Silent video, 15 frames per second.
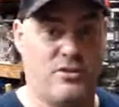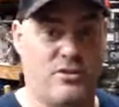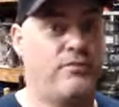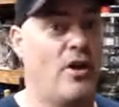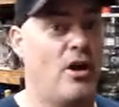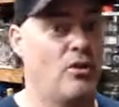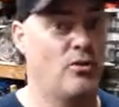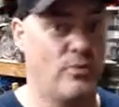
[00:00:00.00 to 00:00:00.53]

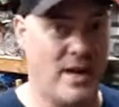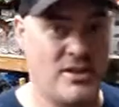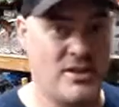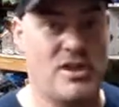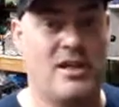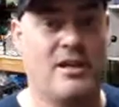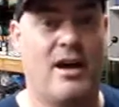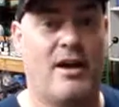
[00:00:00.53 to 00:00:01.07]
follow
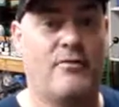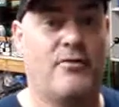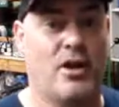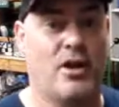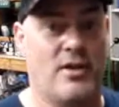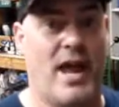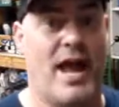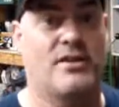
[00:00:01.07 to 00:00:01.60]
racing. I
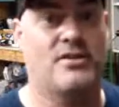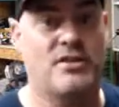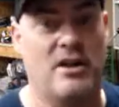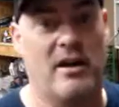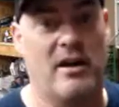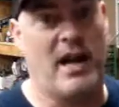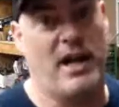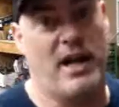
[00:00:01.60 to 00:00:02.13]
follow
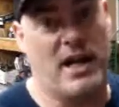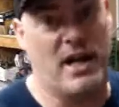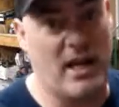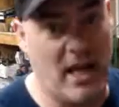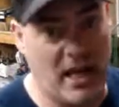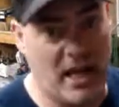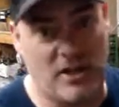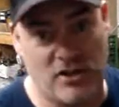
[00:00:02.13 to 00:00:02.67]
NASCAR
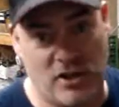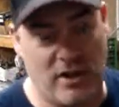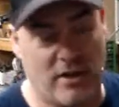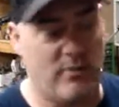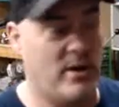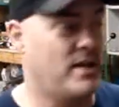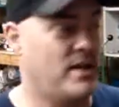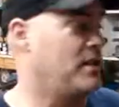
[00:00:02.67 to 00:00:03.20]
and NHRA
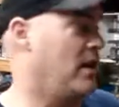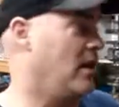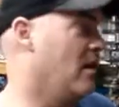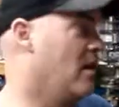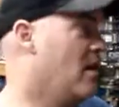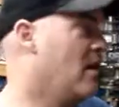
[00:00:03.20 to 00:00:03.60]
racing.